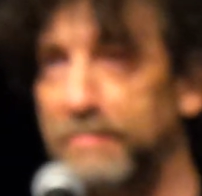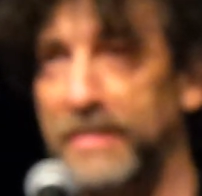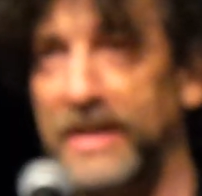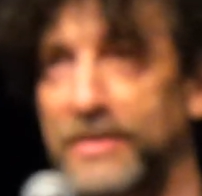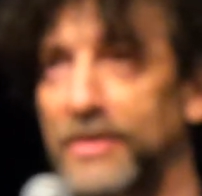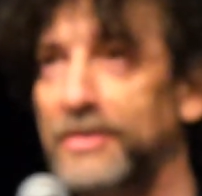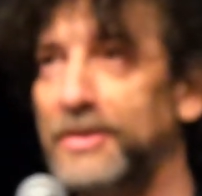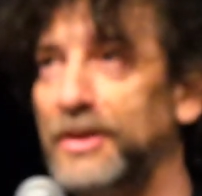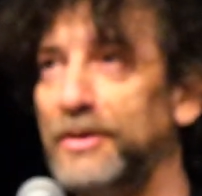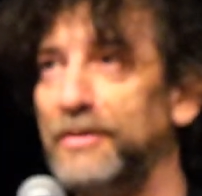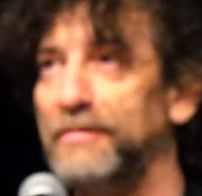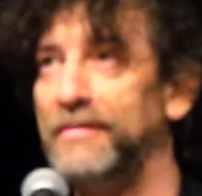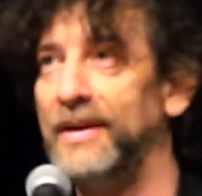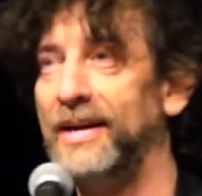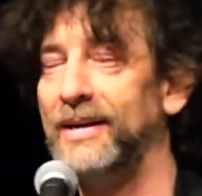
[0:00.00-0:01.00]
big Doctor Who
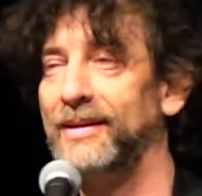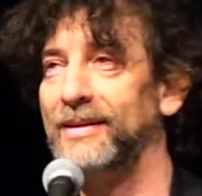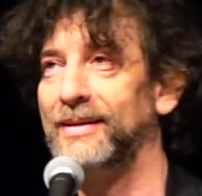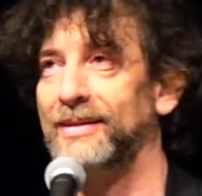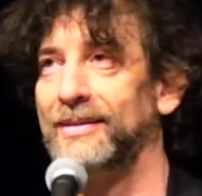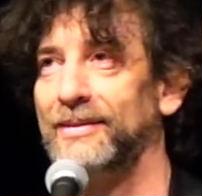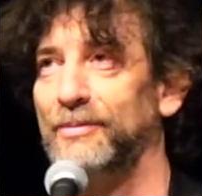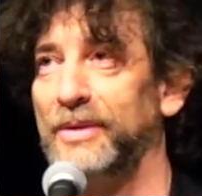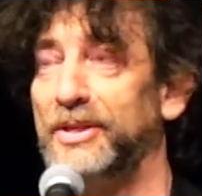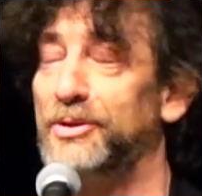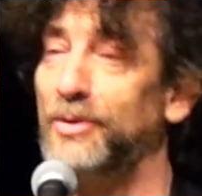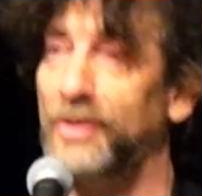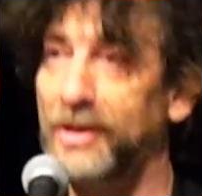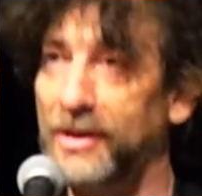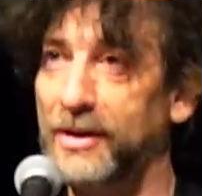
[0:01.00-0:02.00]
fan. We
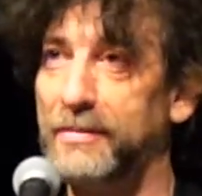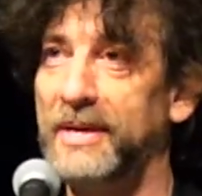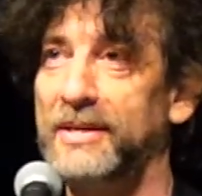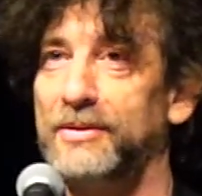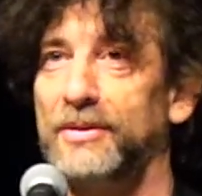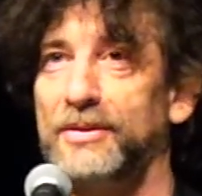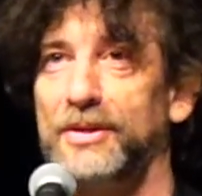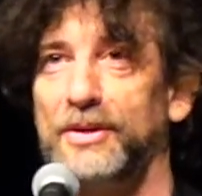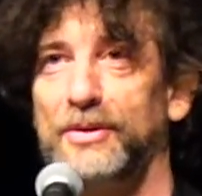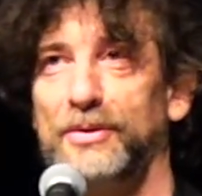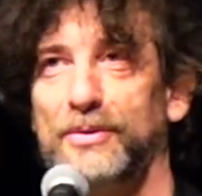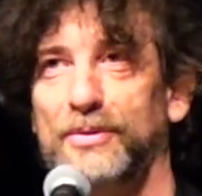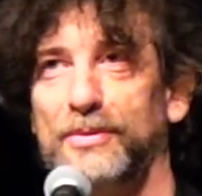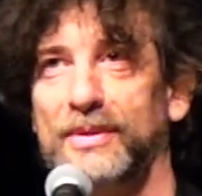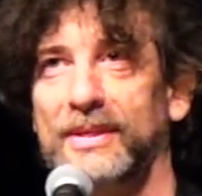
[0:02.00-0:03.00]
talk a lot about Doctor
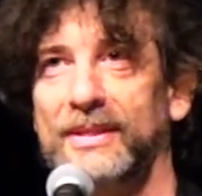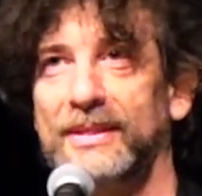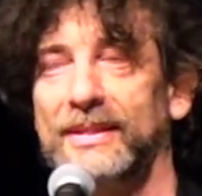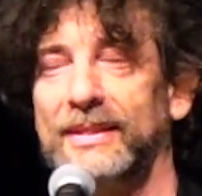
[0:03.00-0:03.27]
Who.